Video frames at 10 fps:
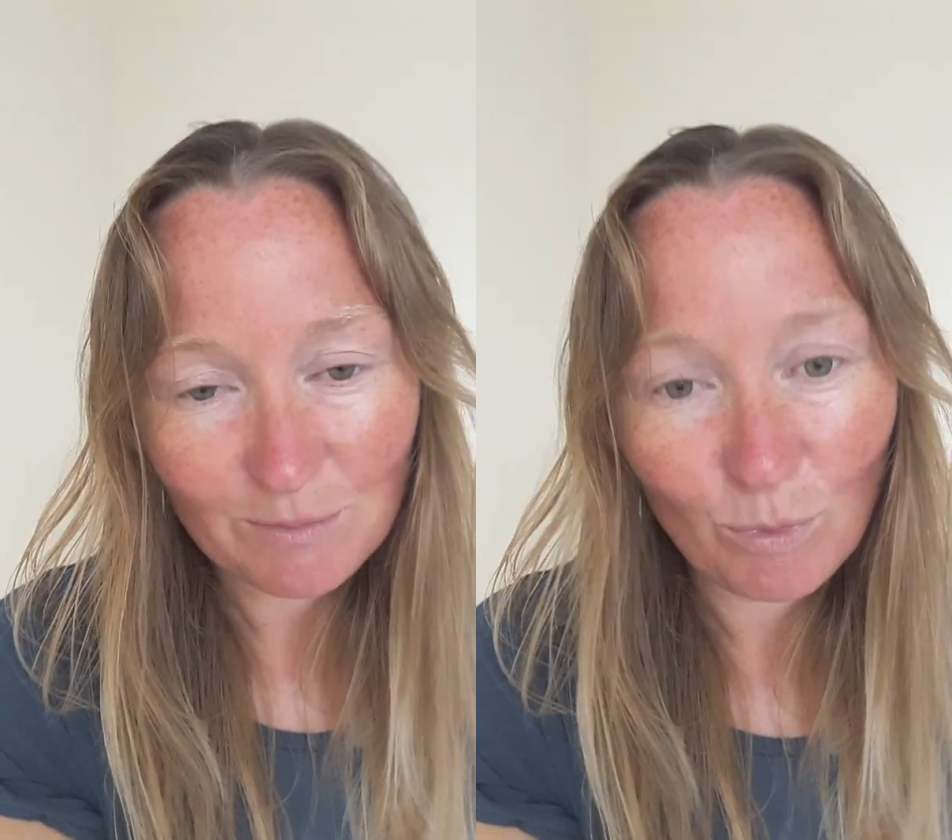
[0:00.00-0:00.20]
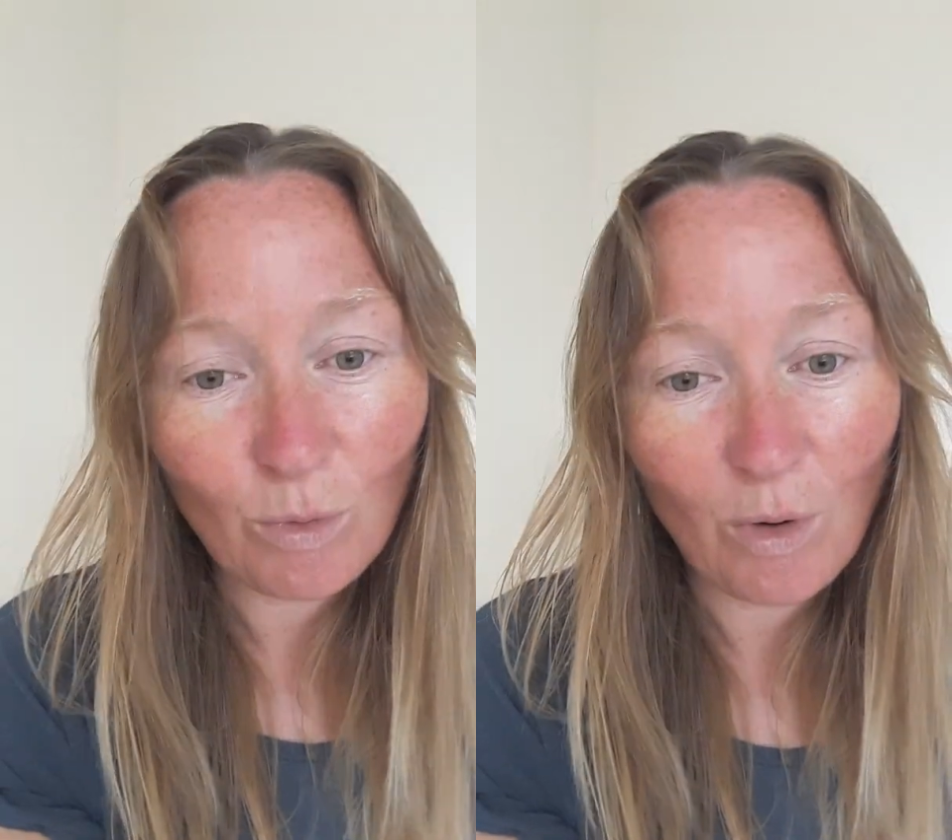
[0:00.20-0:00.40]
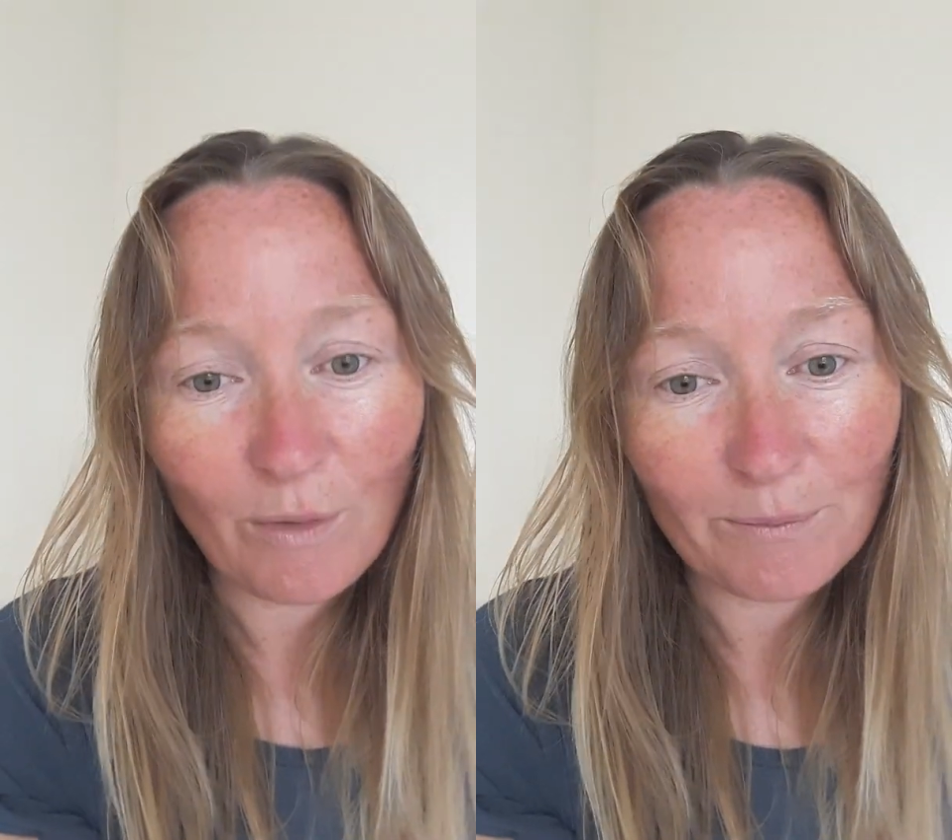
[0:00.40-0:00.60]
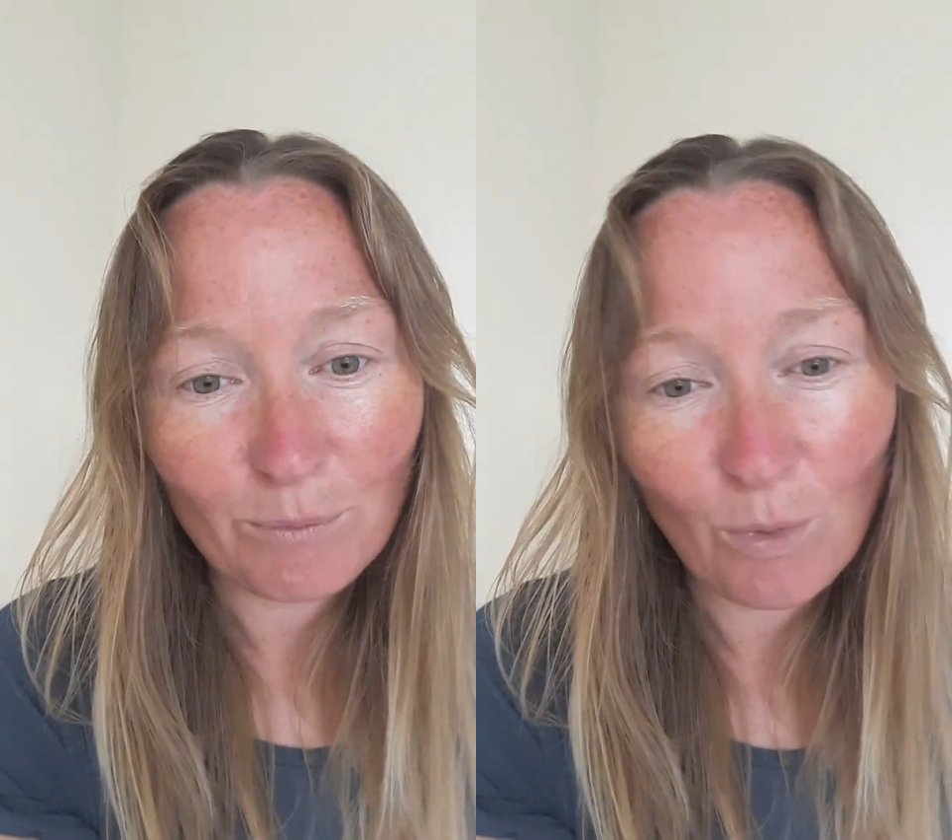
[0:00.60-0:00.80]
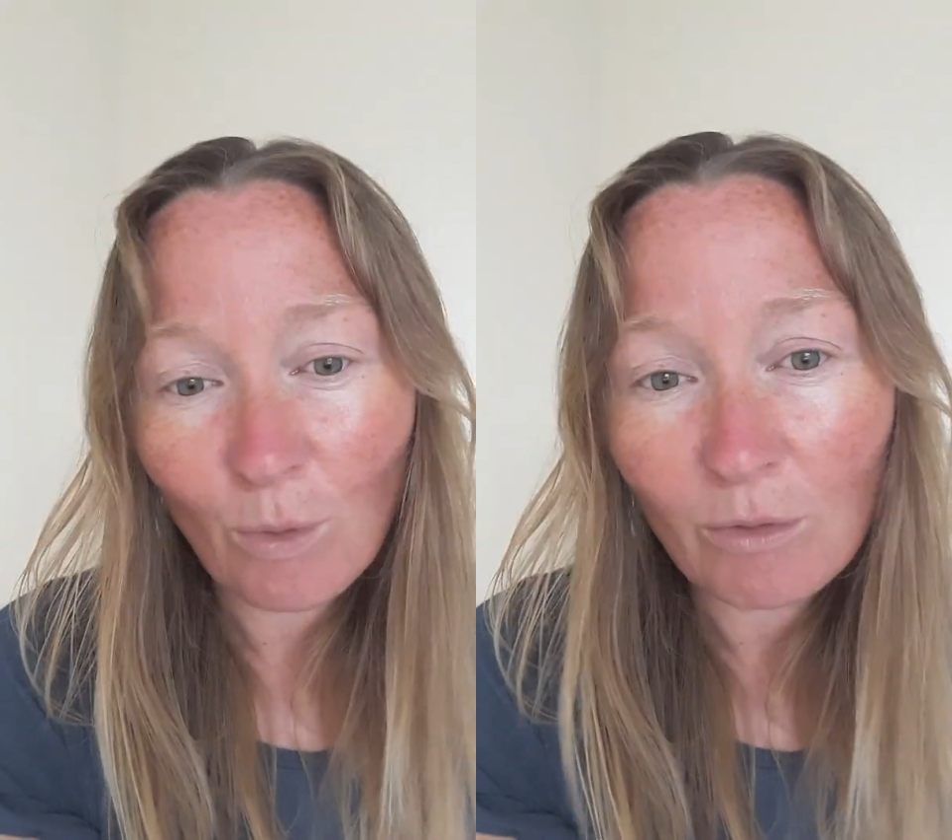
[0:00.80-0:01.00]
more
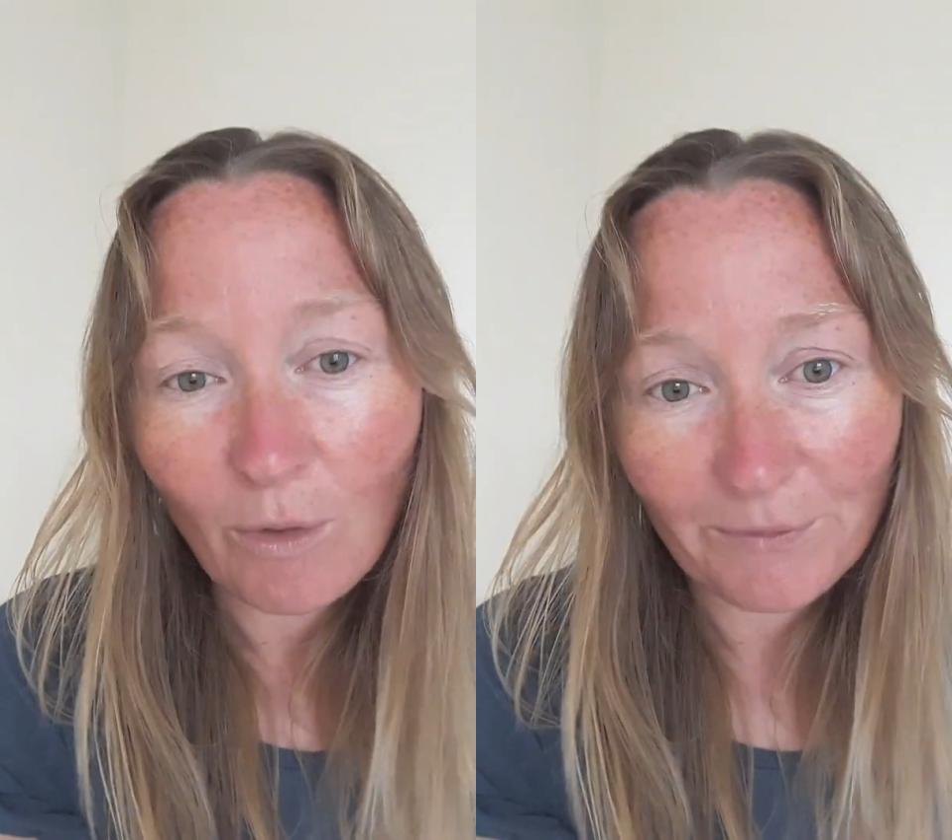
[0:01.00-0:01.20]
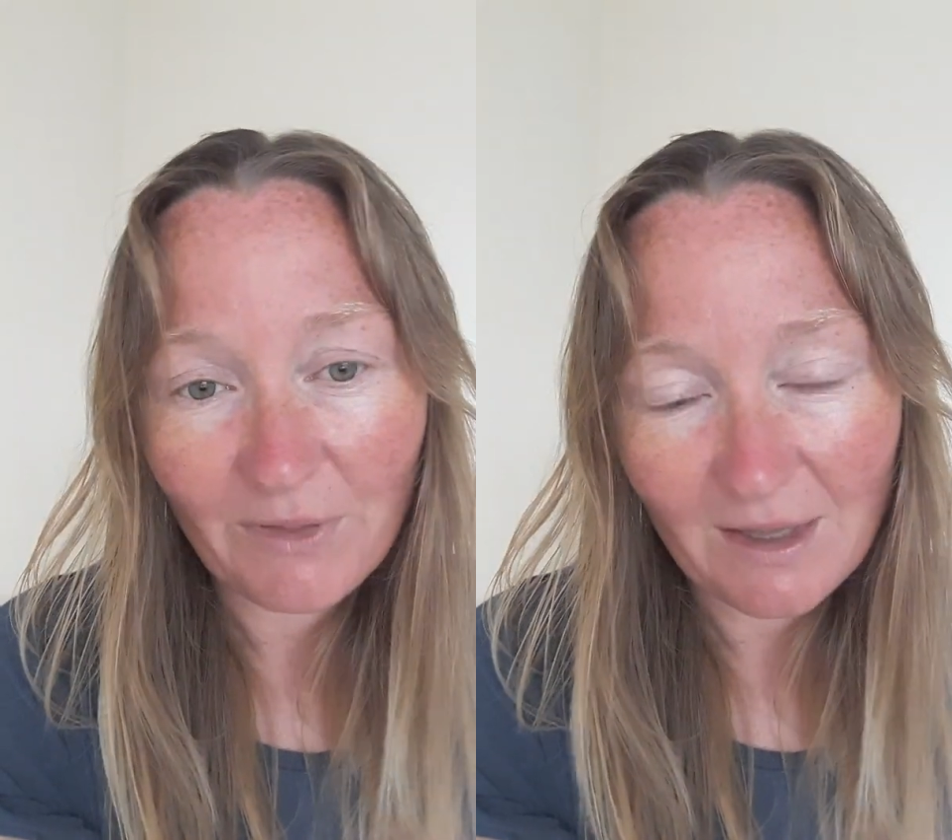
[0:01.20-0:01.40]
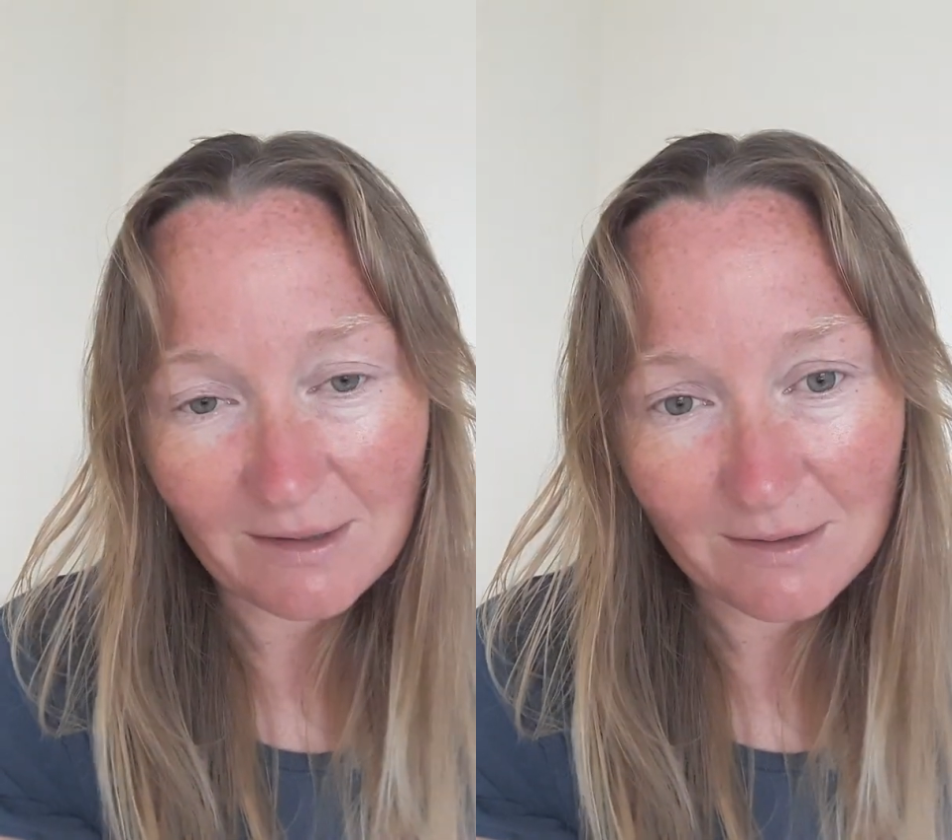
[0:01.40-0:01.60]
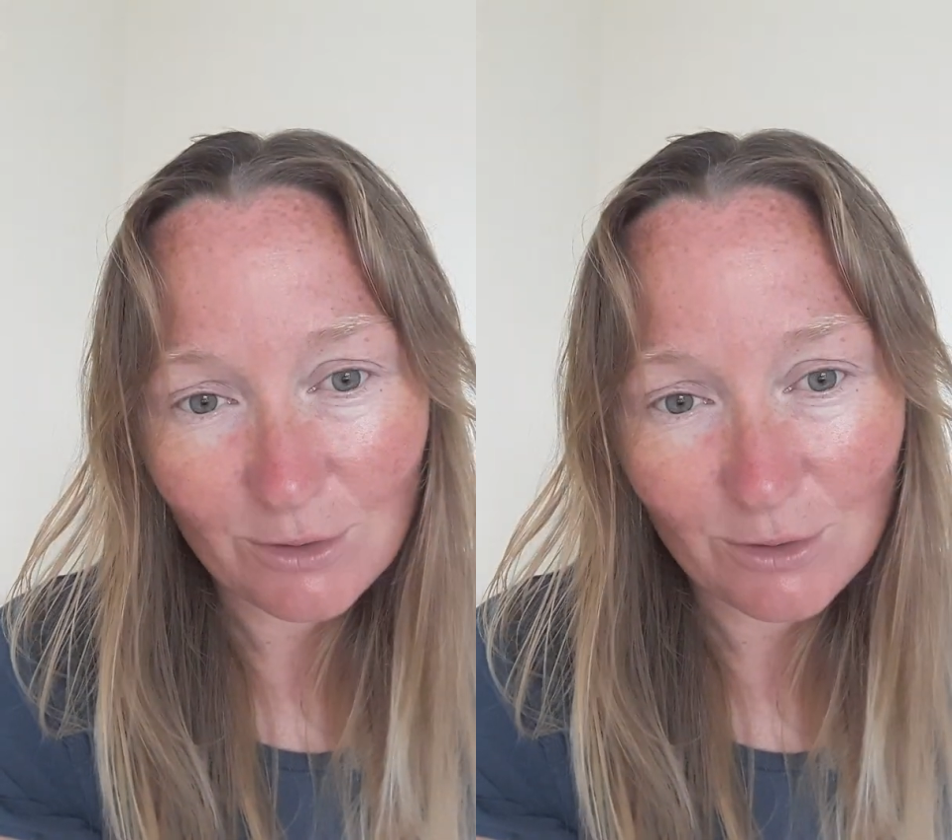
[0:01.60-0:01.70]
of this,